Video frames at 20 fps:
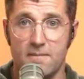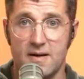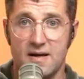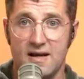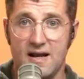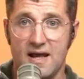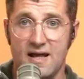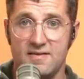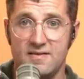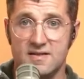but it
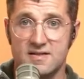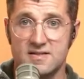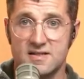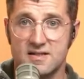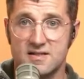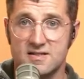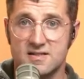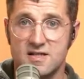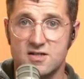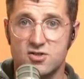had this
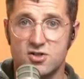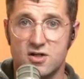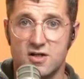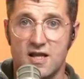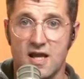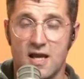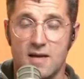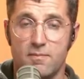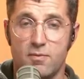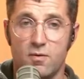extension
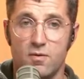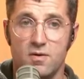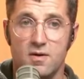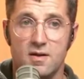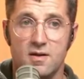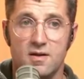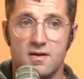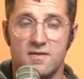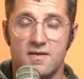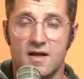cable
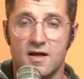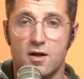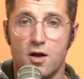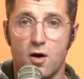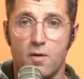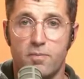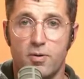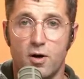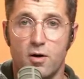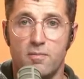that
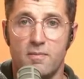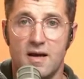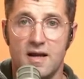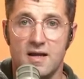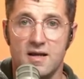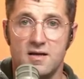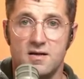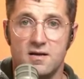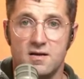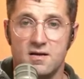GoPro
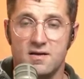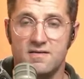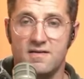made